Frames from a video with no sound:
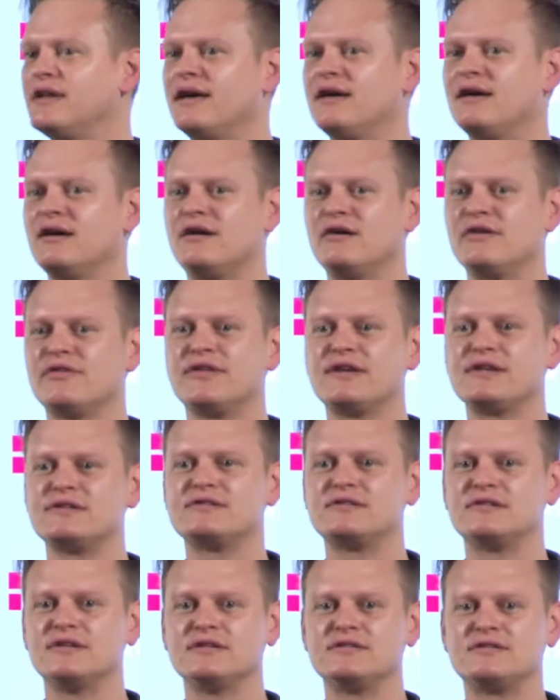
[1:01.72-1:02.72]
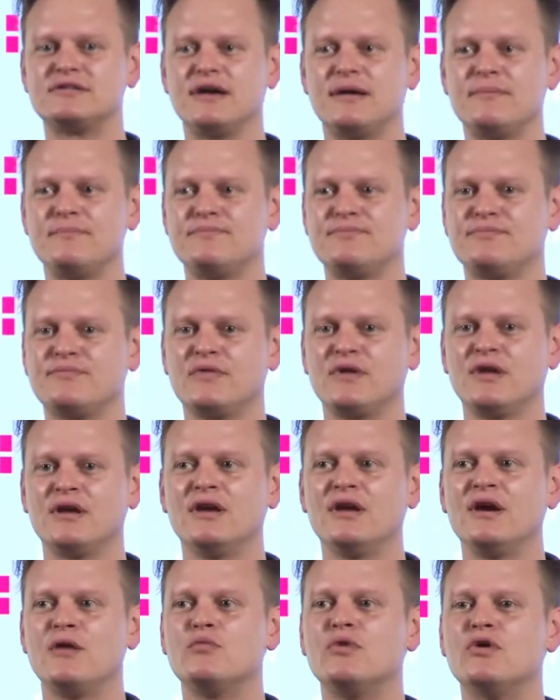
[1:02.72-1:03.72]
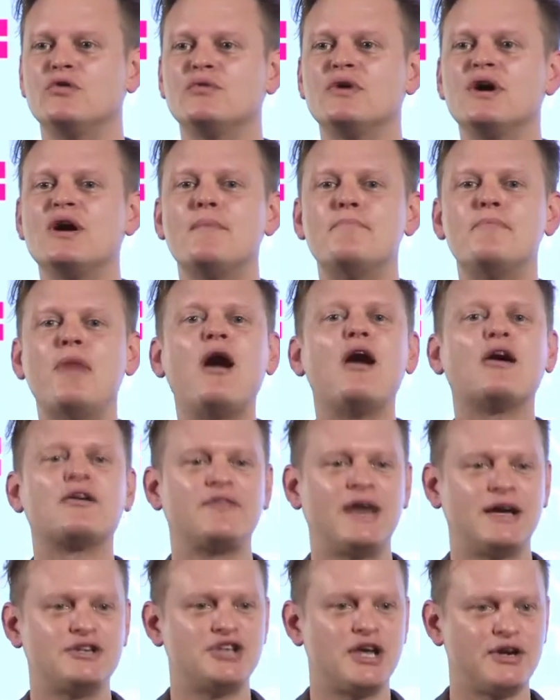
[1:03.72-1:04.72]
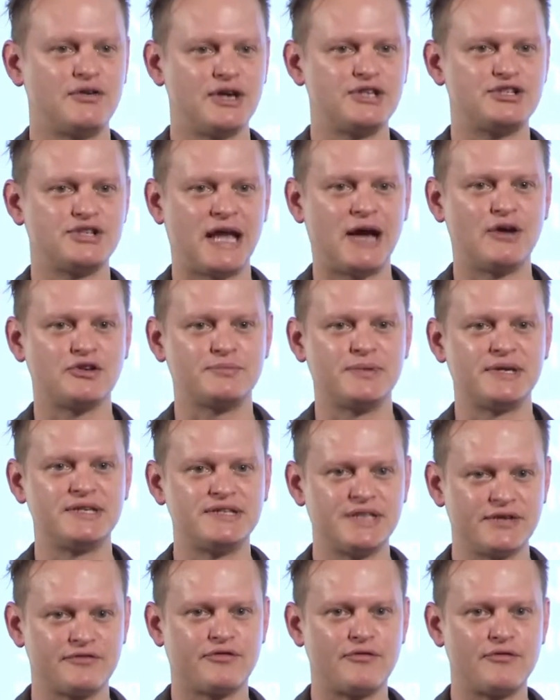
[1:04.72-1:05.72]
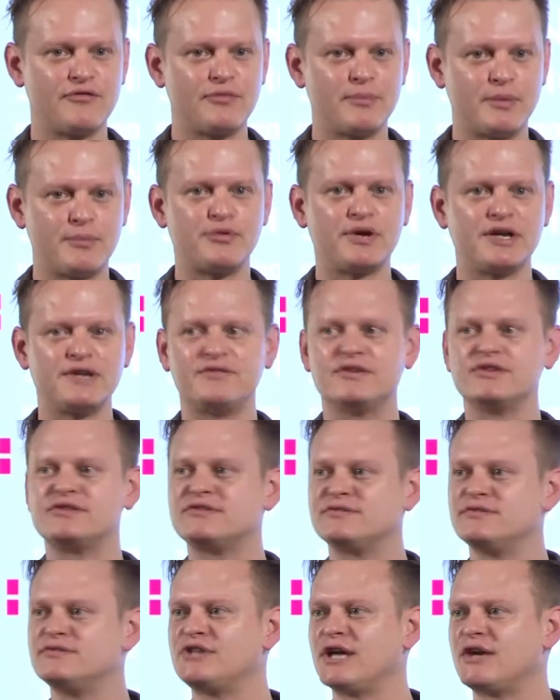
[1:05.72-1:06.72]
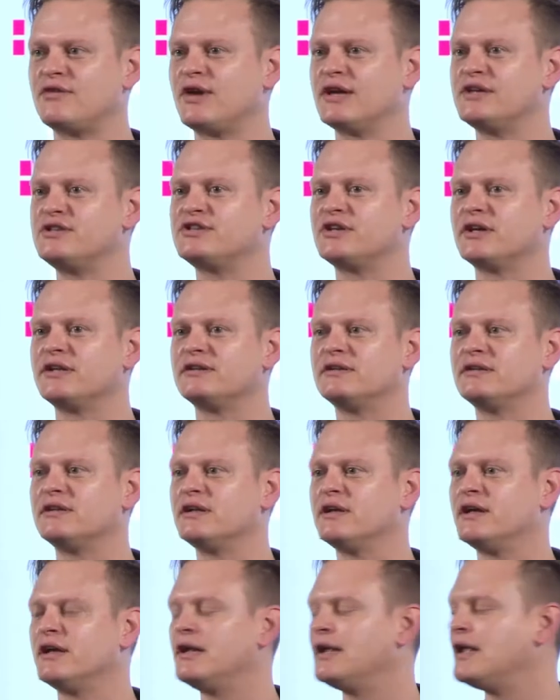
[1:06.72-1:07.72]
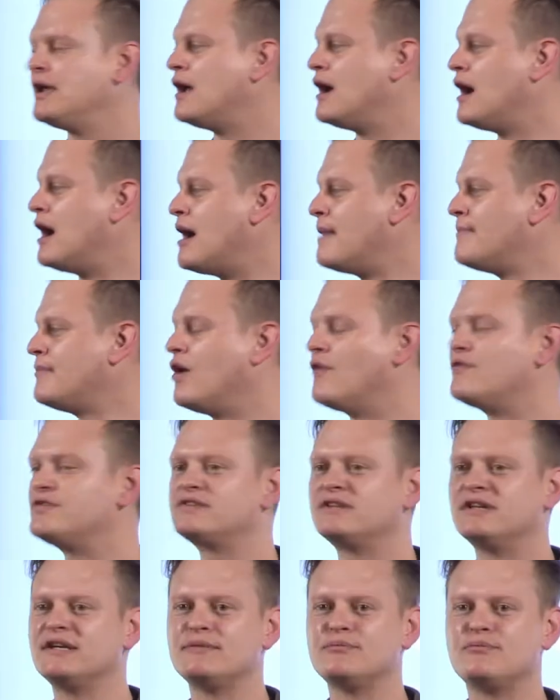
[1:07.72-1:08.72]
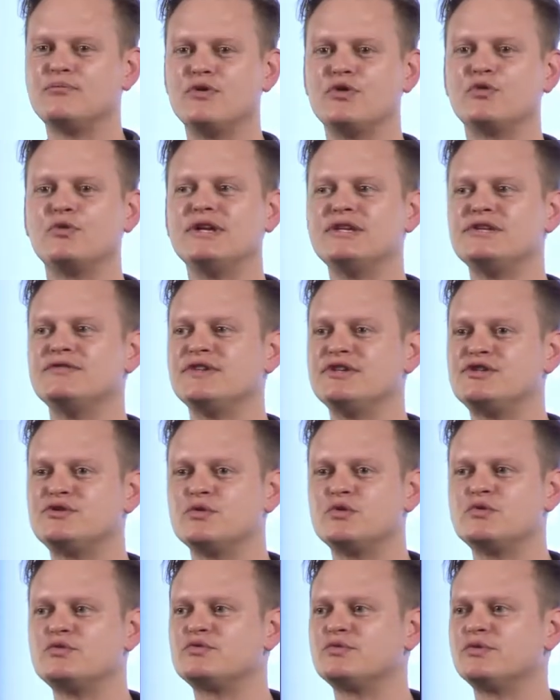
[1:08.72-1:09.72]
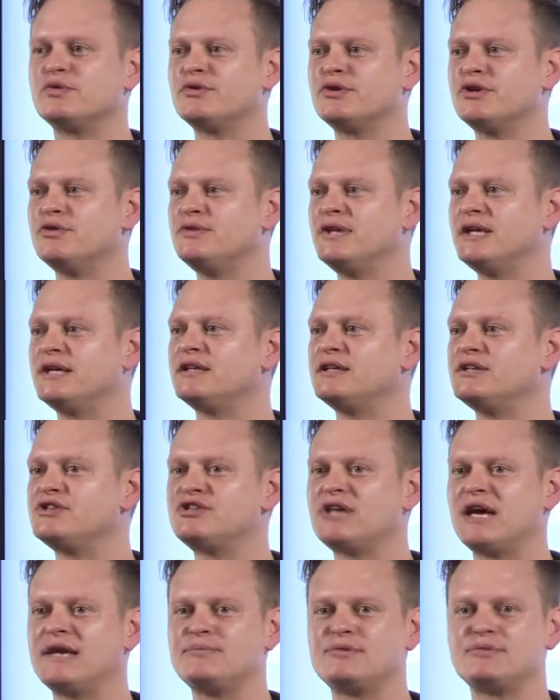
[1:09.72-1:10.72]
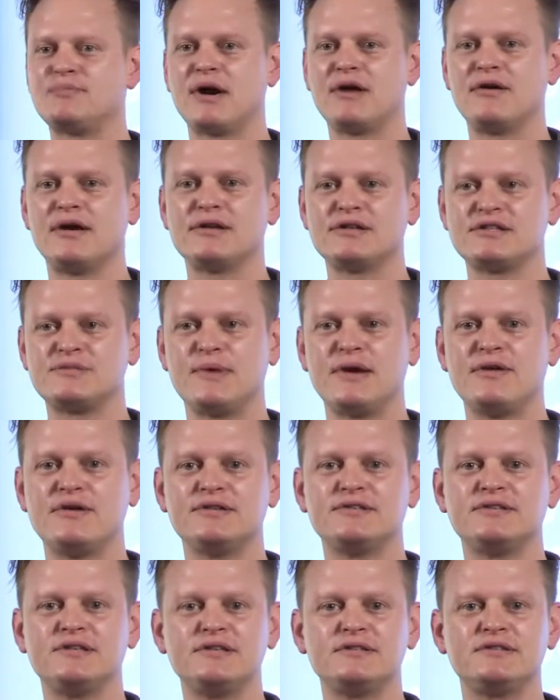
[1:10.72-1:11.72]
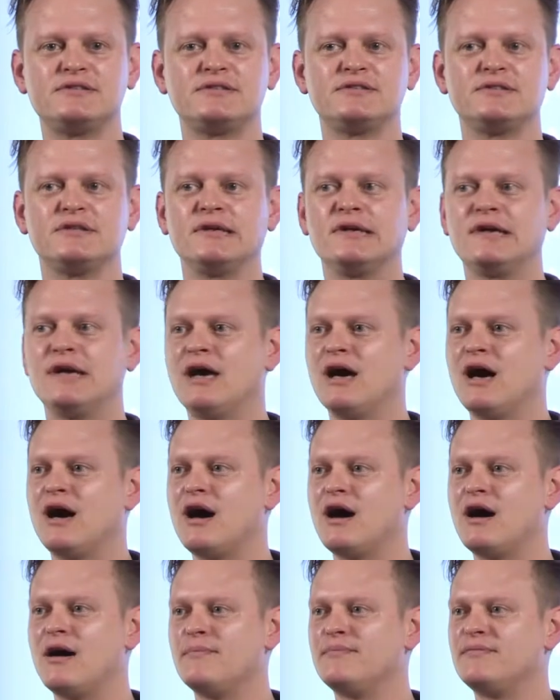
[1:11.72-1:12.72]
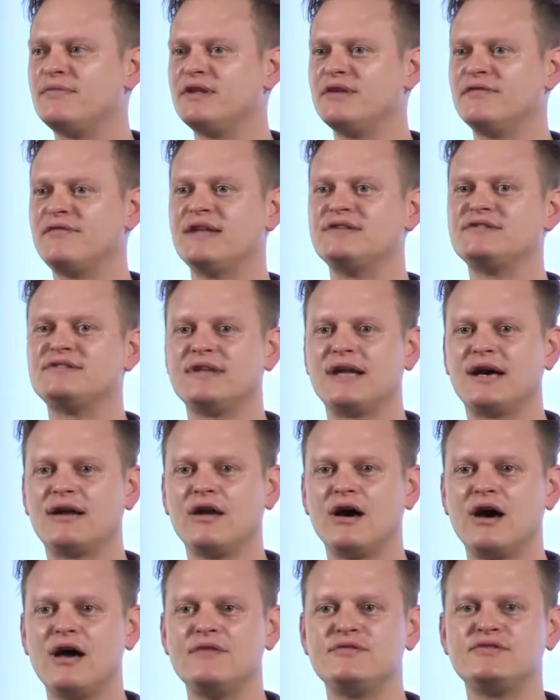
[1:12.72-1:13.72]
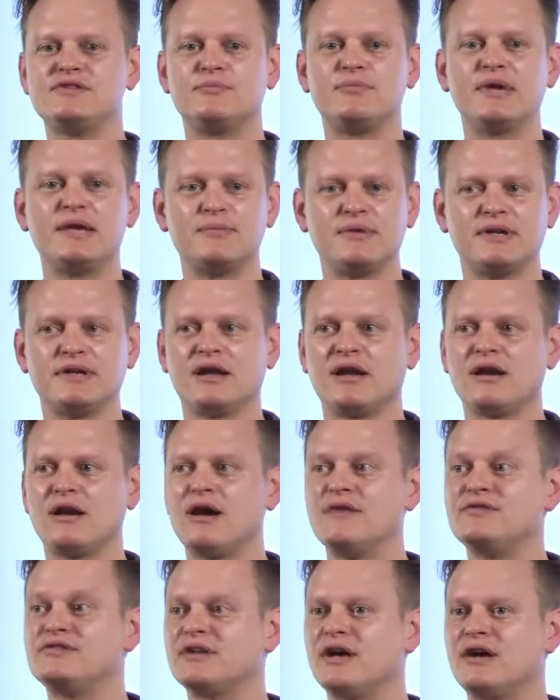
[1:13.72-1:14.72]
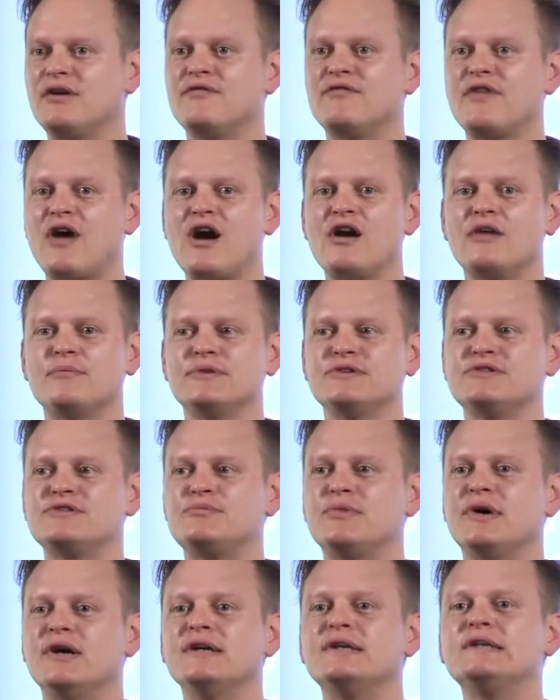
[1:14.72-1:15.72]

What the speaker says: They are things that will mark that generation out as being different from a previous generation. Obviously, we're all individuals, we're all uniquely shaped by our own experiences, the events in our lives, the people in our lives and our environments.